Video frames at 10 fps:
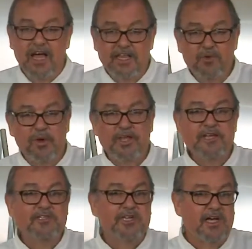and you want to
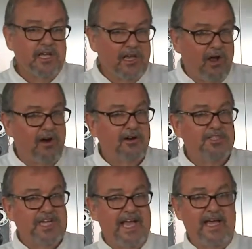use
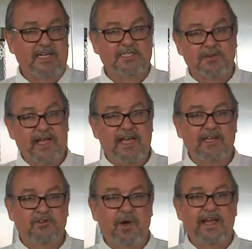large eggs, okay?
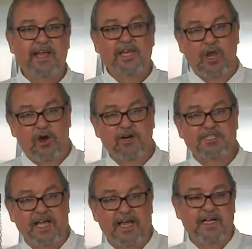Grade A
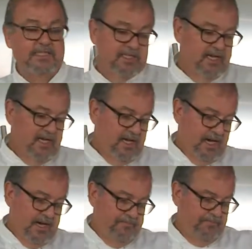large eggs.
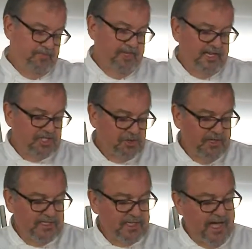The issue
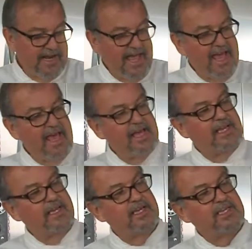is an egg
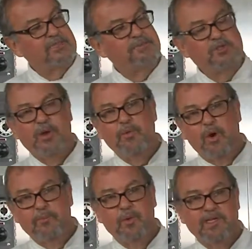is between
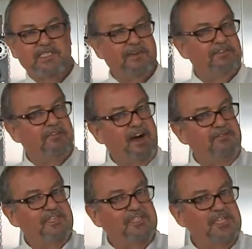
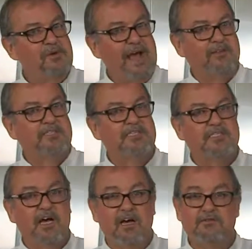1.75 and 2
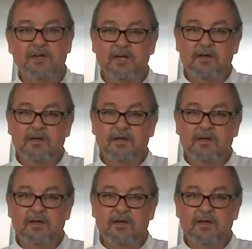ounces of